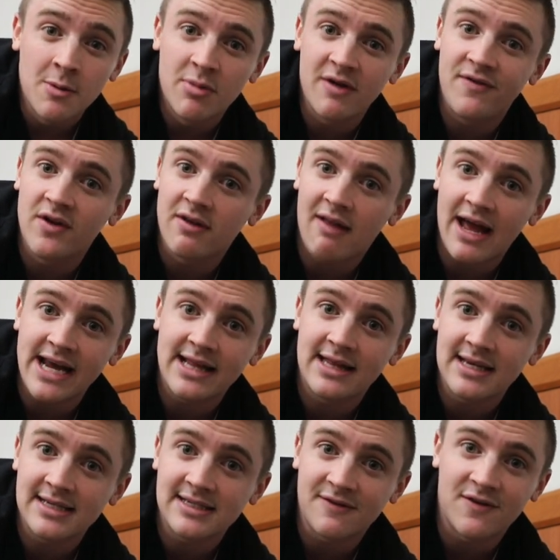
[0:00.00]
But if you like
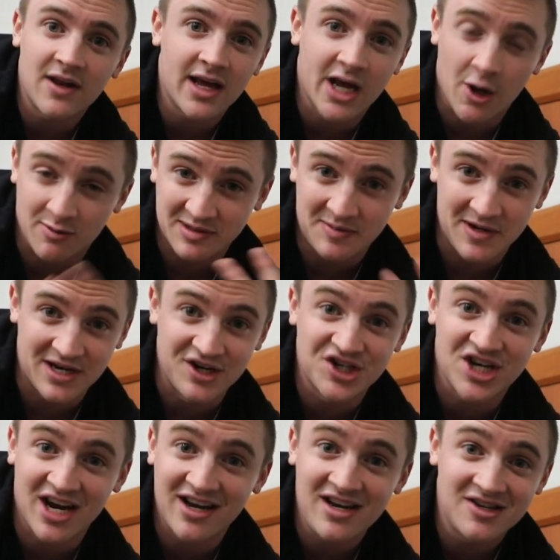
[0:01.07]
this, if you like how I'm speaking
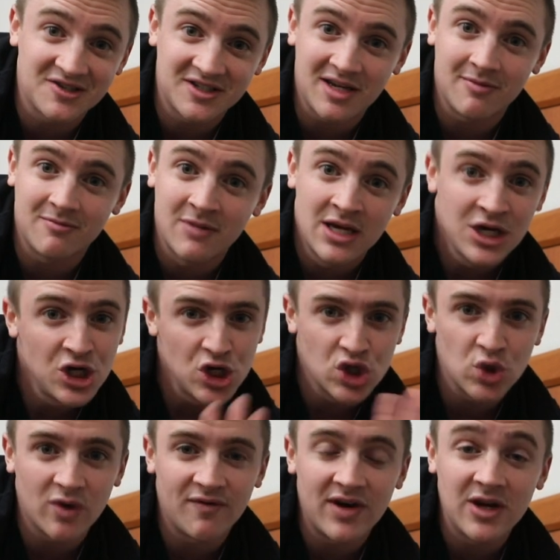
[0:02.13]
Chinese or something,
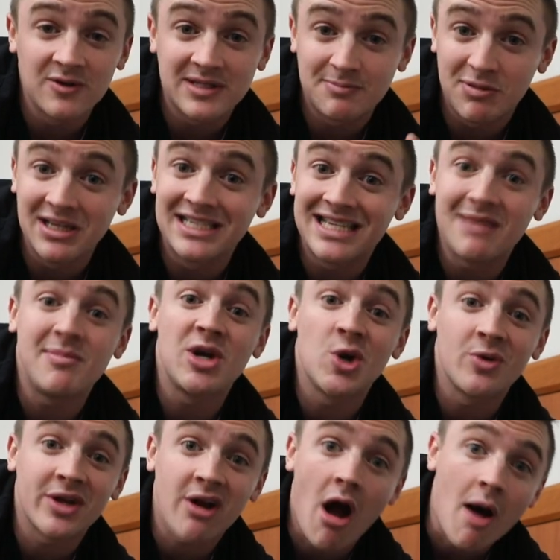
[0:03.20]
short videos, please let me
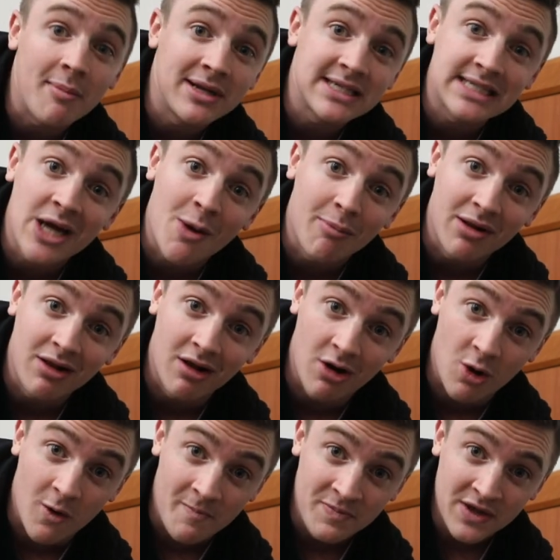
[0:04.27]
know in the comments down
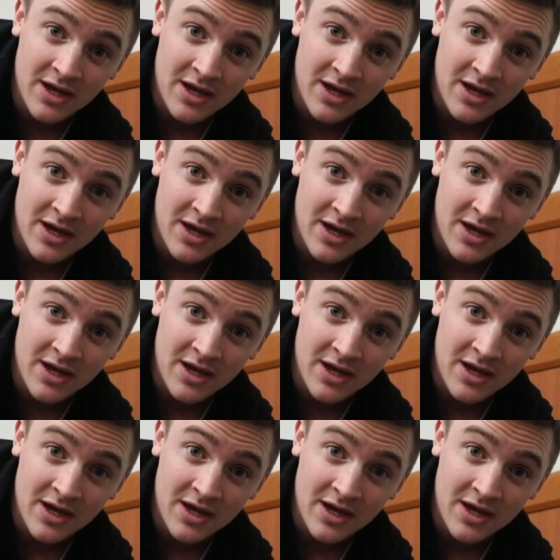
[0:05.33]
below.